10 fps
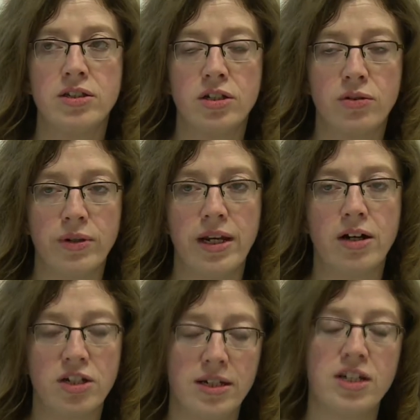degree
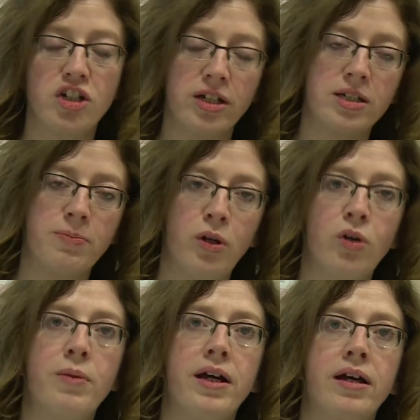or teaching
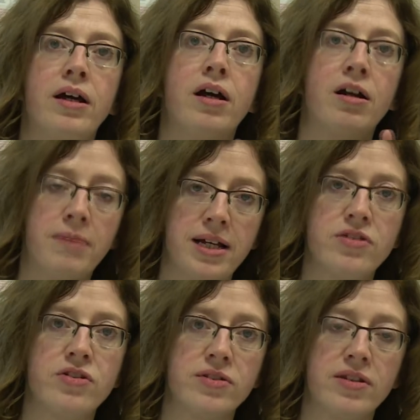diploma or
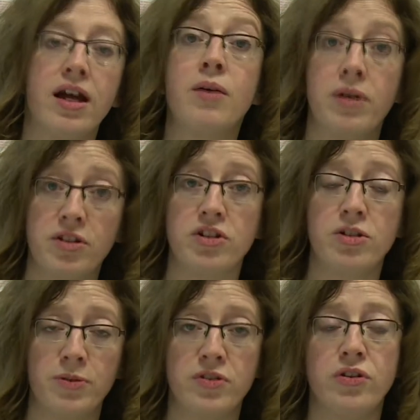masters that I wanted
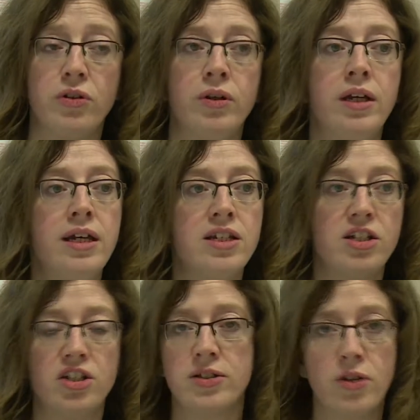to pursue.
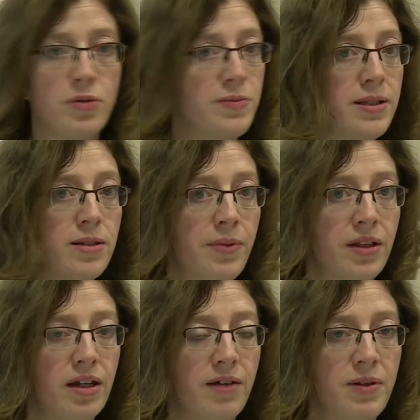Teaching has always been
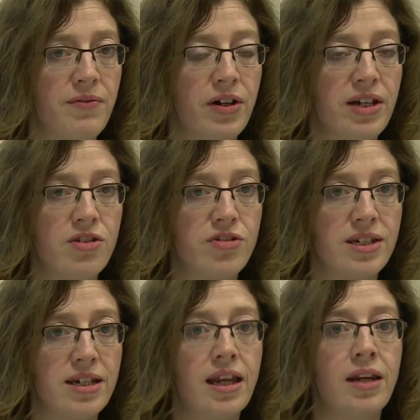something that I've been very
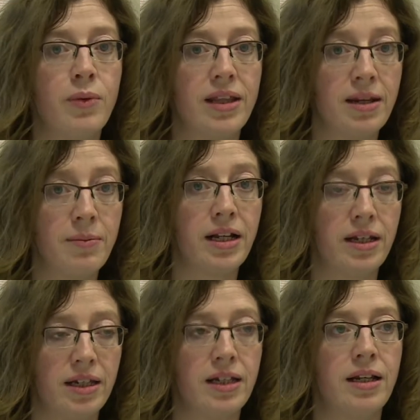interested in within my
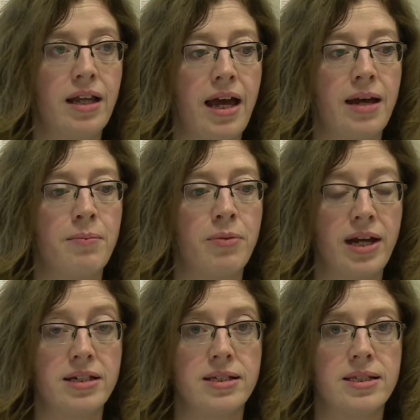clinical
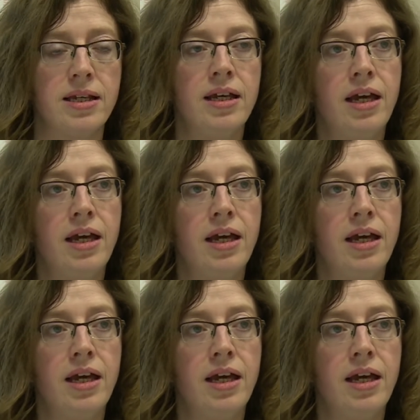practice.